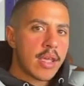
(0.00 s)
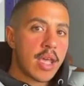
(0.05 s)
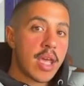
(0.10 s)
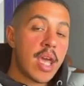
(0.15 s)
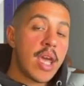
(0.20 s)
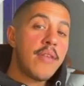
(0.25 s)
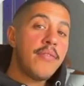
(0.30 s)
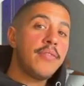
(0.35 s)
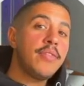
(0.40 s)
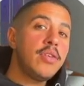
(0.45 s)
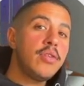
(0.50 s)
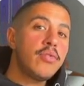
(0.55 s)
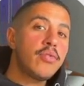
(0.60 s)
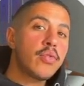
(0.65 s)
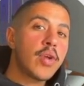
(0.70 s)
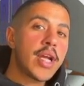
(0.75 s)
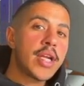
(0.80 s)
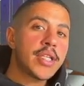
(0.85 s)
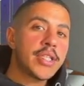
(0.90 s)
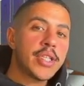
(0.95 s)
If you've
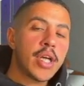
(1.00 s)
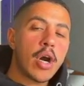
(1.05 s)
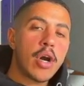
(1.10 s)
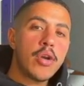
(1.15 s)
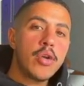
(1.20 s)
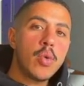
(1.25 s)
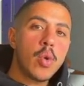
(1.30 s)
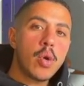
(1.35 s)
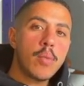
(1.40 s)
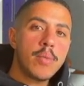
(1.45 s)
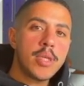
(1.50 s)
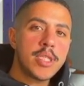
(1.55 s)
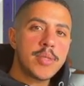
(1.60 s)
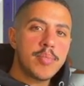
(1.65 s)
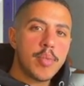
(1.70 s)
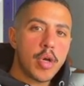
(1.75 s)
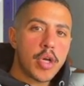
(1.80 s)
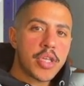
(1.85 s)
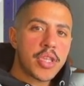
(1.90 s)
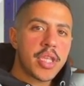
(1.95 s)
read Don Norman's
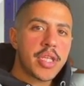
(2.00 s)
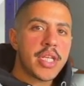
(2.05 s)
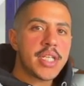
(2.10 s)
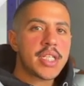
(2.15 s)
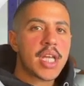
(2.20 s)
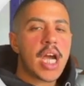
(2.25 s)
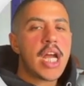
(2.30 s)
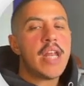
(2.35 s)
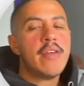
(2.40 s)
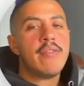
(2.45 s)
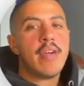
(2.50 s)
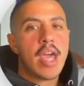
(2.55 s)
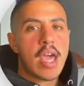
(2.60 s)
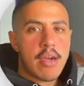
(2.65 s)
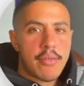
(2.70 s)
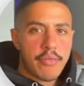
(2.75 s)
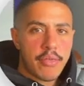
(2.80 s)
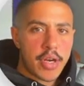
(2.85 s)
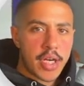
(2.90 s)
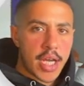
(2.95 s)
book, The Design of
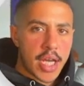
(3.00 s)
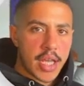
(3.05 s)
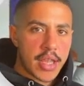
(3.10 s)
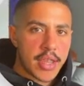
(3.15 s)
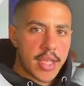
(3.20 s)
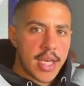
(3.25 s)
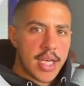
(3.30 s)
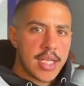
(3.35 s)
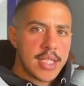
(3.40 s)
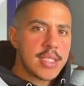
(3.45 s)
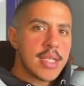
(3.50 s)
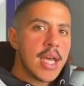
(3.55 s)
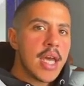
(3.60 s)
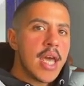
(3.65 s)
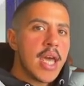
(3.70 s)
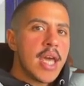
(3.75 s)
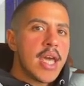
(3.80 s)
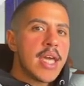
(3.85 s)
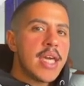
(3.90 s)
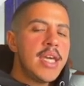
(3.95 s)
Everyday Things,
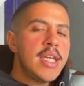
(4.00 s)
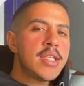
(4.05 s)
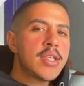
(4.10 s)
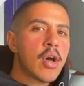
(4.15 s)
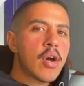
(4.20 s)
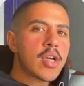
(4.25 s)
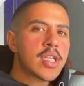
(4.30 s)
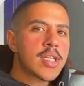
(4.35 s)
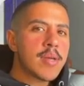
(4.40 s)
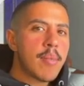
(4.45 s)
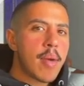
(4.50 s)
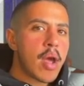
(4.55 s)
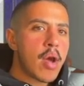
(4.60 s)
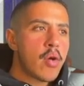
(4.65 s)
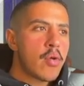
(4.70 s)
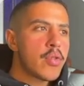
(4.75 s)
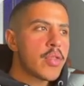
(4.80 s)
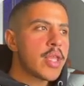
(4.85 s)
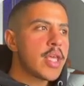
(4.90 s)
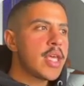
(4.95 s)
he talks
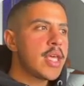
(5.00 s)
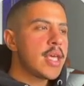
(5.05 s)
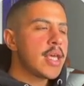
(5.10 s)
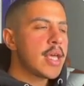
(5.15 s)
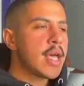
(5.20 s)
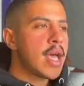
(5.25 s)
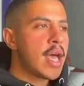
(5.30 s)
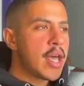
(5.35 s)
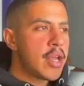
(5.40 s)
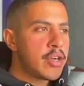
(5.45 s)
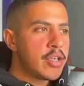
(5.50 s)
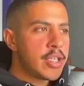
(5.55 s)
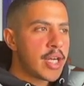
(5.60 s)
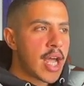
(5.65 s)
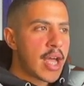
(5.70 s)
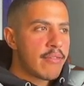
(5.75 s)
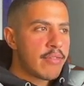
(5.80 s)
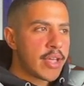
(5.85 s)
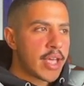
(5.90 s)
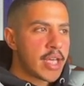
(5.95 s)
about the header
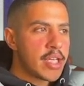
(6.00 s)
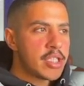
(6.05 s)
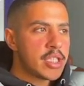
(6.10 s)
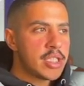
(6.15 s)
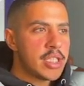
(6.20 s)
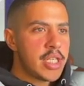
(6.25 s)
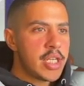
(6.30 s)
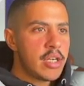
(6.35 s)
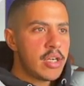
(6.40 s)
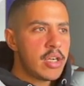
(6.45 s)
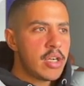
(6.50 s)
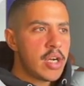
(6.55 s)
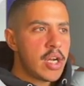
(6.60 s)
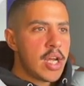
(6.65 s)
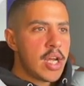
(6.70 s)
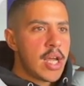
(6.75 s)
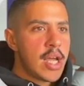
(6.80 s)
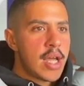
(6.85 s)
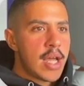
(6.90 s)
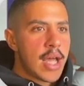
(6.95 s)
navigation here
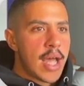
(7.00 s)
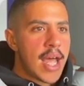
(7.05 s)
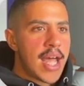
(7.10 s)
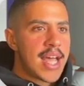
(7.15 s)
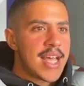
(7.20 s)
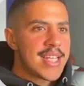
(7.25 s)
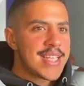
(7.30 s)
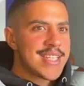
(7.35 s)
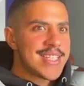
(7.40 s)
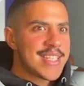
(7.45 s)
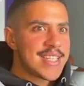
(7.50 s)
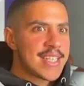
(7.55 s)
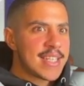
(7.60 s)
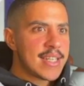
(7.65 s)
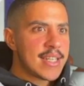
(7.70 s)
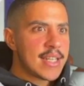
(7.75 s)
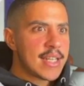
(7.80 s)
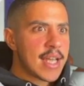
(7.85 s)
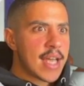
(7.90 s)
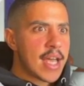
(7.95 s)
as
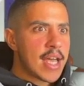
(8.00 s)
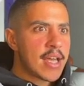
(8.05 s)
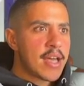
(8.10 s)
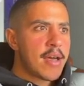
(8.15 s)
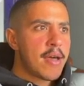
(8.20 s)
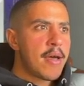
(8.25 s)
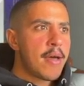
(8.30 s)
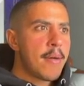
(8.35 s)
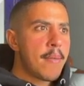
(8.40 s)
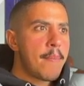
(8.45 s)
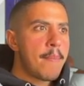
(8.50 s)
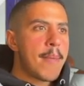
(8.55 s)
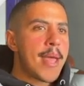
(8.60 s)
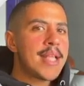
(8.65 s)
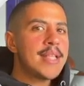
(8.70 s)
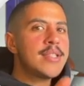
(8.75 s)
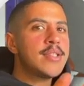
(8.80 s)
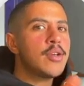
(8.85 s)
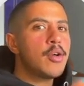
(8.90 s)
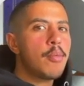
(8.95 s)
a
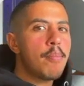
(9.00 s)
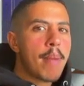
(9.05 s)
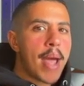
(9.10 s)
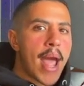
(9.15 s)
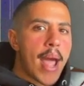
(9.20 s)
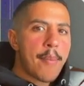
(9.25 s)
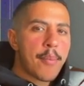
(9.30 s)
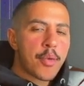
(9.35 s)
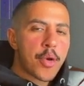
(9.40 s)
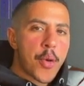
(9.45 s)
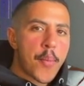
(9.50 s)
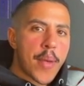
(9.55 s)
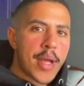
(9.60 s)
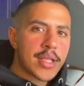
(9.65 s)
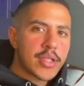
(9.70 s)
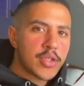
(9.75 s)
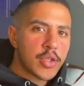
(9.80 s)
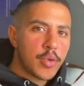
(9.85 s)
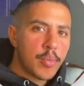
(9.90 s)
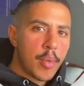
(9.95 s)
mental map or a
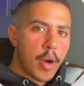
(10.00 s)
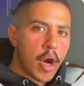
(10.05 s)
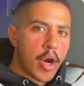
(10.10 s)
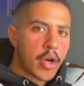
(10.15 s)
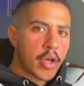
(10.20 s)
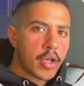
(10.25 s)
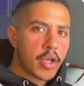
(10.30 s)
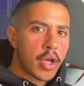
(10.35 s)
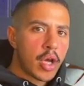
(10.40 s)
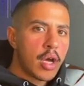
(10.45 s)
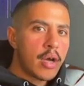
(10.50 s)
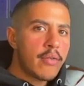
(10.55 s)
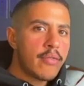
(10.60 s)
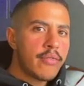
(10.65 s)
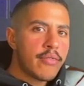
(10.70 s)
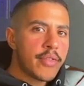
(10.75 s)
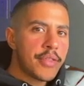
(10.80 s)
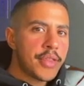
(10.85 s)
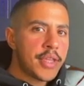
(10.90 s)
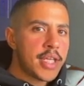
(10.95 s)
mental model of
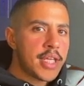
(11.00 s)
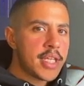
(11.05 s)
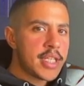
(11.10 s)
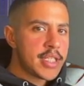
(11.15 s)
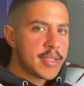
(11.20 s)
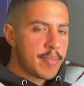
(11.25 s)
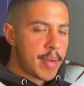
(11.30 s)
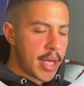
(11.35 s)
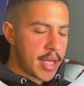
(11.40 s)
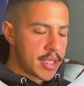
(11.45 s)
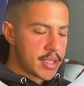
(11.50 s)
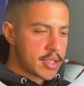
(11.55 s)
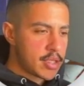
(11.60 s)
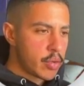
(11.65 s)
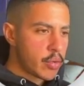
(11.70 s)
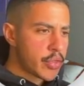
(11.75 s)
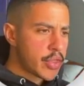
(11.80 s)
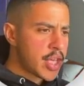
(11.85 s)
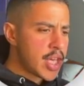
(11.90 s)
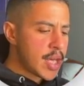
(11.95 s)
the space.
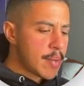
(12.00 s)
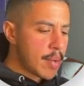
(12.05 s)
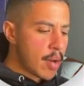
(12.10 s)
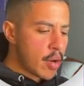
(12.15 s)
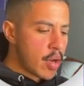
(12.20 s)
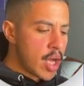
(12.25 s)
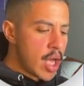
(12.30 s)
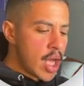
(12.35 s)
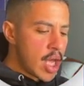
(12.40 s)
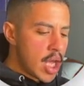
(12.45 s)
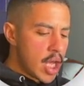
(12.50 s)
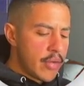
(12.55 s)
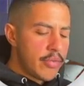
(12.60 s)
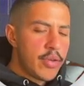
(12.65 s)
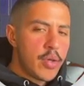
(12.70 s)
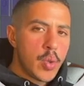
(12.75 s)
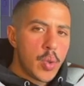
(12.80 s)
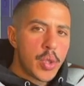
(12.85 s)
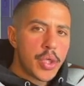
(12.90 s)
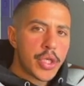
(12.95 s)
So think about if
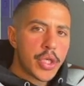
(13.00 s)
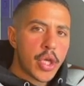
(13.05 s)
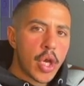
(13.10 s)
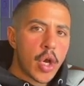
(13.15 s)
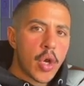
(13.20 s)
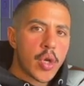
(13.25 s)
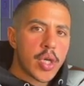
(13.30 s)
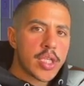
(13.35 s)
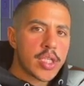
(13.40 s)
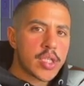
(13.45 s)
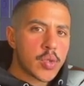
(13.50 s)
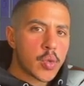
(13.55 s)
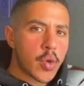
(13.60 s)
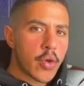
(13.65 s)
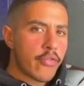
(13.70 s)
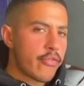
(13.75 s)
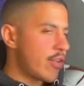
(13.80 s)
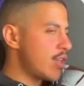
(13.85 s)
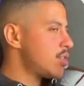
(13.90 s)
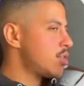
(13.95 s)
you were to go into a
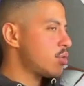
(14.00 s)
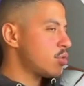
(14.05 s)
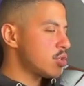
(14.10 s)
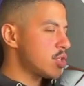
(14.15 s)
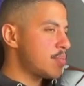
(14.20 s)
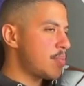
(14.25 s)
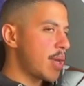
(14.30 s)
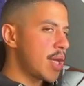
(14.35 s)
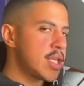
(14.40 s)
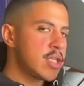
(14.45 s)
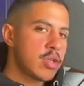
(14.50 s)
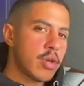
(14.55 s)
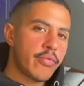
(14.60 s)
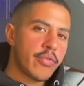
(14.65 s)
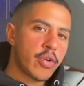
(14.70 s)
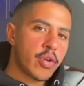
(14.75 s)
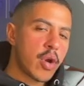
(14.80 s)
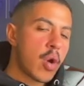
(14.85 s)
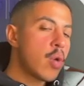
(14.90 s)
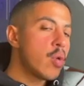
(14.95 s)
physical space, so if
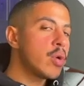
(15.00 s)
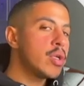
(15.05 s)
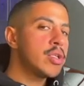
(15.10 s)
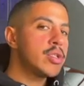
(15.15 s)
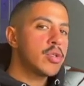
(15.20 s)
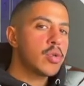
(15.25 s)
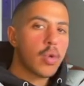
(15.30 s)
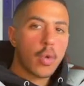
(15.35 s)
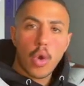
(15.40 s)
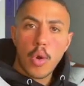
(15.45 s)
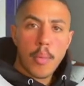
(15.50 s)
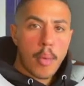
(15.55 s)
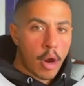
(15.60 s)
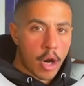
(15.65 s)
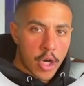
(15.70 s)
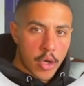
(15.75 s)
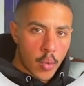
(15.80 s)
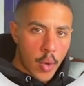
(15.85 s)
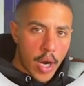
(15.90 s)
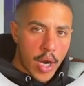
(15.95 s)
you go into home
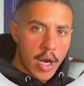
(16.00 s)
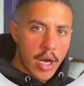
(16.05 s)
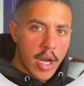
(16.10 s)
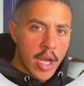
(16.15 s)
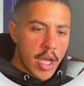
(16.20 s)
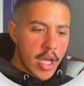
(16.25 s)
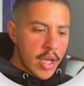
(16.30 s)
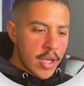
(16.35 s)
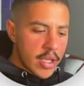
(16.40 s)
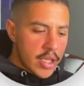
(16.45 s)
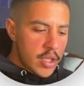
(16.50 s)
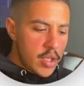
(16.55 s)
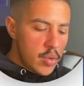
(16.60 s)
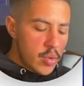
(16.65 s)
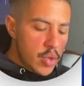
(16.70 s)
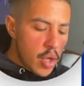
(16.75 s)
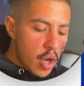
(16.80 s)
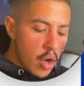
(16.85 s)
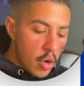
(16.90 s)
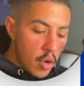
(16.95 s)
hardware, you
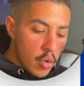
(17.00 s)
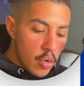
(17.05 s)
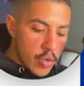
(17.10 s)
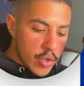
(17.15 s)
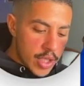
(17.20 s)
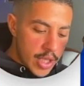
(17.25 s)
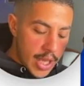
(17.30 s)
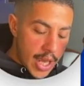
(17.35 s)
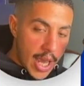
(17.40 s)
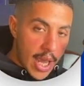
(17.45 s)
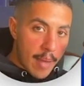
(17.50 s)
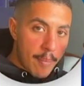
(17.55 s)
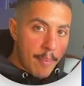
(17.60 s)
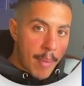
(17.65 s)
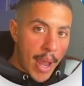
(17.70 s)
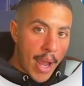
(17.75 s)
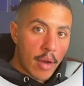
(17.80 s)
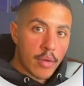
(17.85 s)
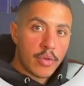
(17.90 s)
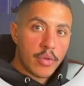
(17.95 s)
know the
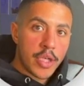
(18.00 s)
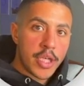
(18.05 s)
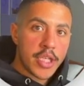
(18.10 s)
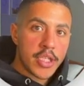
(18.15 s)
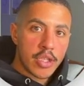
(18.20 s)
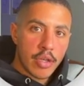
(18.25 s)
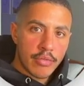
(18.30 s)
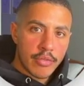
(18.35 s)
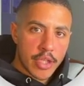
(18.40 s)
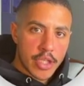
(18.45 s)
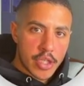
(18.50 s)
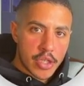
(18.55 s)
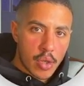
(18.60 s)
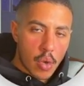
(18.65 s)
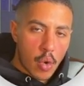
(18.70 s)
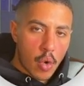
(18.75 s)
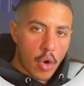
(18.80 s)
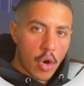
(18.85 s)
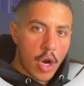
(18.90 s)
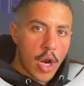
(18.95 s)
boundaries of the
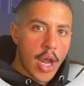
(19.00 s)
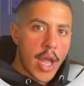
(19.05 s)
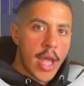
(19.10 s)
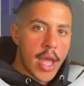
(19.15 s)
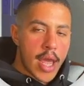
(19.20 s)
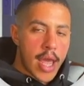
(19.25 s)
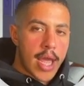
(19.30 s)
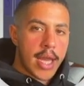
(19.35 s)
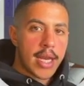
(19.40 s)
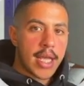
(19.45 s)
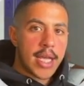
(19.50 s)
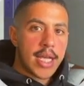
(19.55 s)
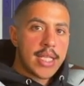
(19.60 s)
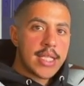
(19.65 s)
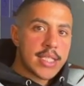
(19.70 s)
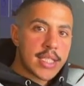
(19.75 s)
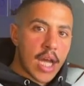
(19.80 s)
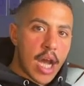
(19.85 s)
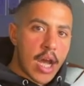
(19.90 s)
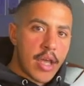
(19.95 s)
store, and
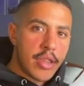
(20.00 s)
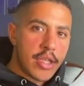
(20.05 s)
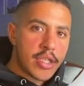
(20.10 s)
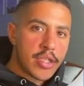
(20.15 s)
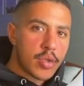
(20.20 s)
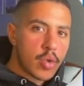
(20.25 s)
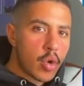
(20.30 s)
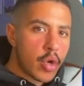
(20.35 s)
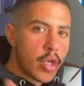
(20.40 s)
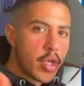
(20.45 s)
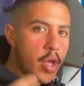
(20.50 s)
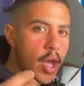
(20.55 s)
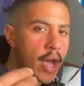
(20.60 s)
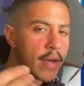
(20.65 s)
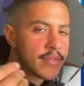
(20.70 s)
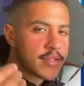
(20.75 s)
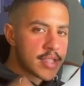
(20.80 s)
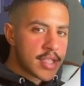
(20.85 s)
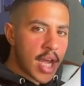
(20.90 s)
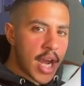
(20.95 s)
inside the store you
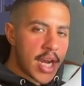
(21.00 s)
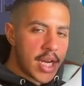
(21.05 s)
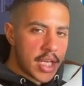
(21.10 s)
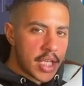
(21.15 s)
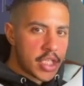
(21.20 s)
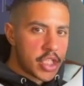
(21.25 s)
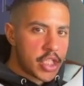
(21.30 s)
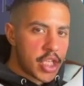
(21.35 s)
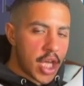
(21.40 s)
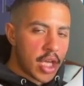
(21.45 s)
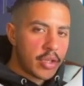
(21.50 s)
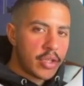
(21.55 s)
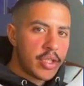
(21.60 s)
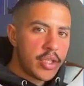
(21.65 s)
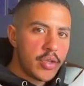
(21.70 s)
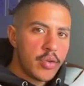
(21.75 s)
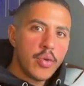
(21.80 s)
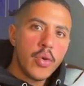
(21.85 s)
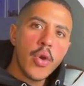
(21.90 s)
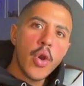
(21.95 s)
have signage telling
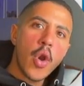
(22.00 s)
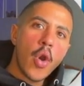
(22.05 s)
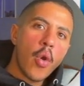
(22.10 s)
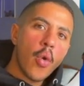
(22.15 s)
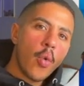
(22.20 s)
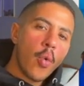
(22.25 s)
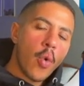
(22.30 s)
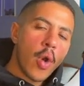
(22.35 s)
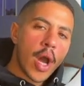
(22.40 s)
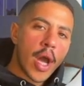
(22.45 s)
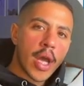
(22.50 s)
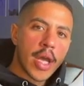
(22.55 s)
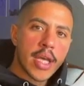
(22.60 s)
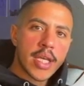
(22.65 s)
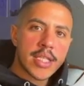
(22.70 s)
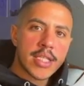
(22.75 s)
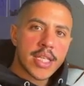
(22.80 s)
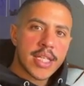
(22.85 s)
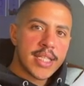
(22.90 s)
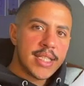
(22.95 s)
you what
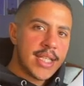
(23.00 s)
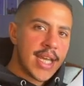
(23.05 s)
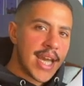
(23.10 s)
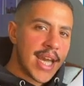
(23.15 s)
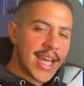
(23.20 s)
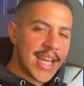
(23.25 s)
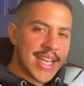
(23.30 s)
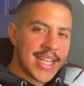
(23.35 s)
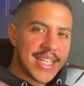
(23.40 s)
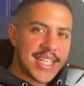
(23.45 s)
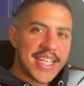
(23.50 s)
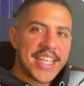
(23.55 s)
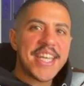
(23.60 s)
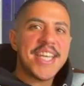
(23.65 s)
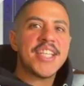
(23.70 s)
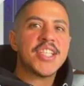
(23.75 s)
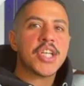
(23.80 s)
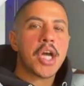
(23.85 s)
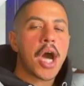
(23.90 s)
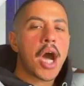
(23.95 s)
is contained in
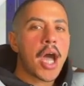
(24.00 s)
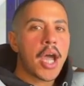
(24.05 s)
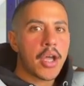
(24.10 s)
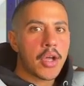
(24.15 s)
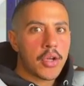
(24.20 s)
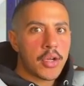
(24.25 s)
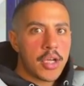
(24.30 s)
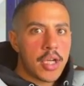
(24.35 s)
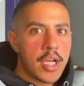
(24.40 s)
each aisle.